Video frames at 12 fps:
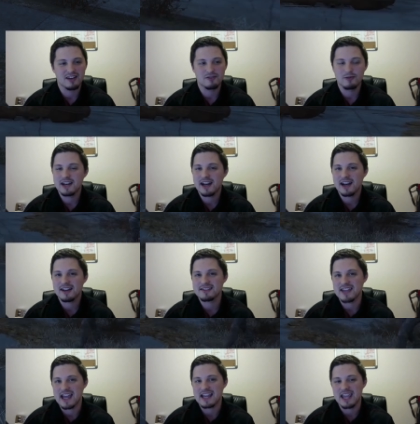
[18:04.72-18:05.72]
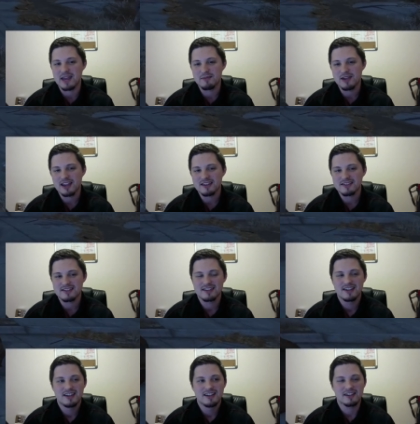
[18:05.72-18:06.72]
tweet at us at GameYanks.
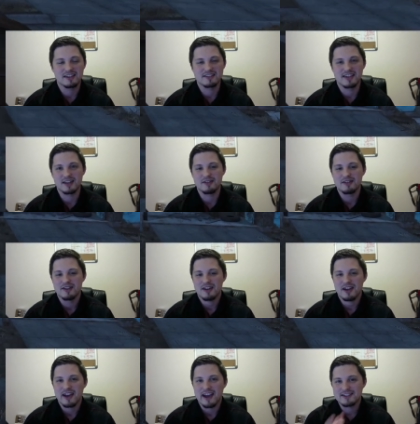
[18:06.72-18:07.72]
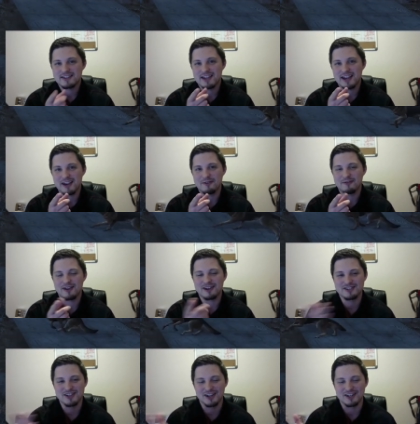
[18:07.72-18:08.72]
Like I said, hashtag
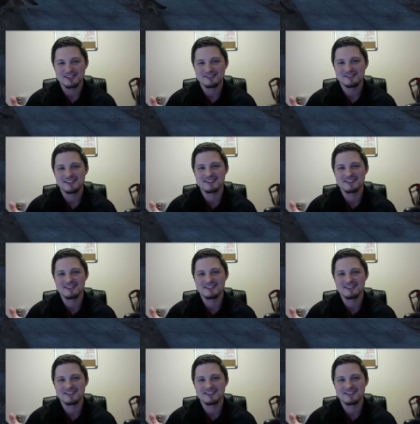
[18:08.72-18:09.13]
where's Church? He's